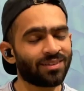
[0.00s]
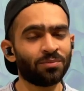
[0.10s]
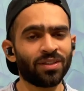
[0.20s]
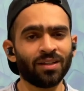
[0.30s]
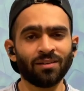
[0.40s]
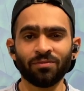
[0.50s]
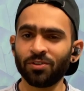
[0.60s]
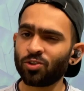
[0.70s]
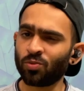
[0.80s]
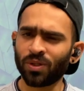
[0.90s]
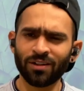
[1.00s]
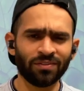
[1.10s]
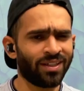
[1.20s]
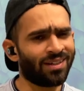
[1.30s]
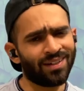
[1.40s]
is something which you might
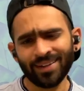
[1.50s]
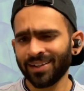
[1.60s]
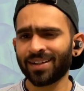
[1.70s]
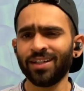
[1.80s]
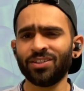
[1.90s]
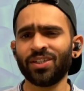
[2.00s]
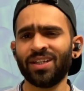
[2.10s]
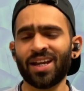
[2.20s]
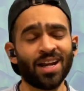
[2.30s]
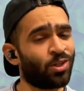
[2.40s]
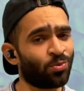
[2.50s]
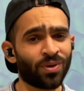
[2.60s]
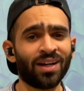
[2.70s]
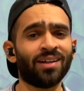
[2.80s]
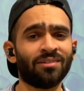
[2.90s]
feel a little cliche and you
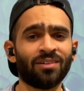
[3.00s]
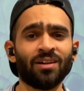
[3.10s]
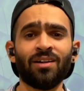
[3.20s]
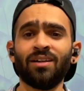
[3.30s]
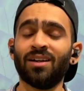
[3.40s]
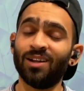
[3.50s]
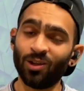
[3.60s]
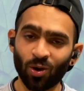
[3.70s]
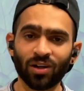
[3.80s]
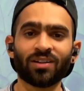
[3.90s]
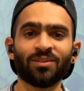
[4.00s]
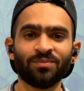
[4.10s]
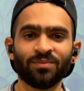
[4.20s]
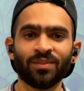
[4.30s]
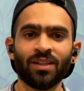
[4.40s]
might have heard a lot.
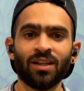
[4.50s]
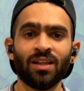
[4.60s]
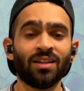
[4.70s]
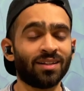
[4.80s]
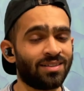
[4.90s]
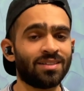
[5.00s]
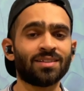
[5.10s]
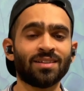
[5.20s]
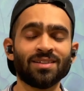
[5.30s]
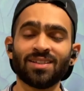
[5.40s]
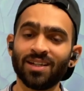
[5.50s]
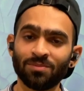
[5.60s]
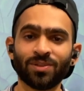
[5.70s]
Consistency and